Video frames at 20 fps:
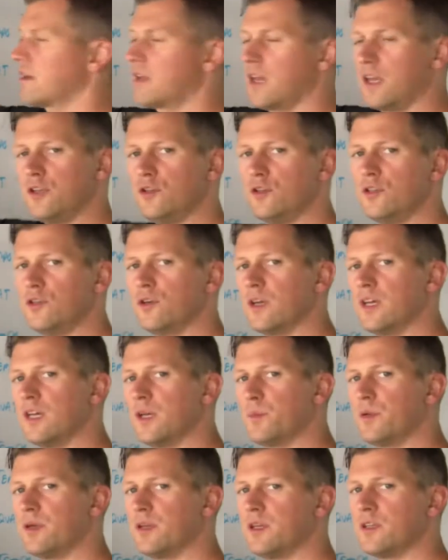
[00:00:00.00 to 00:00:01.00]
can you do a
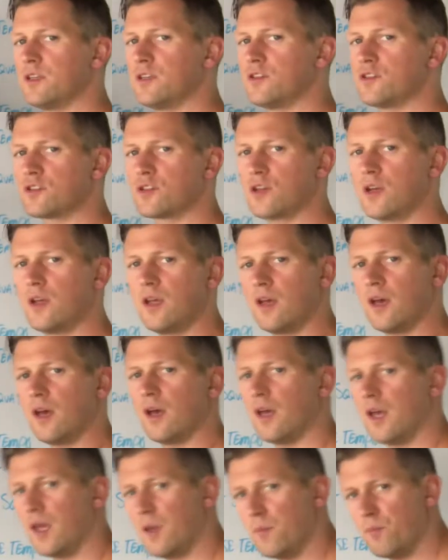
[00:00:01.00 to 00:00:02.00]
hip hinge,
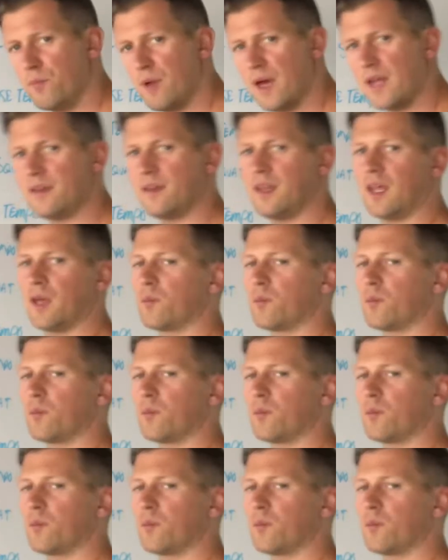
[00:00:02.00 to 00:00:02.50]
a bending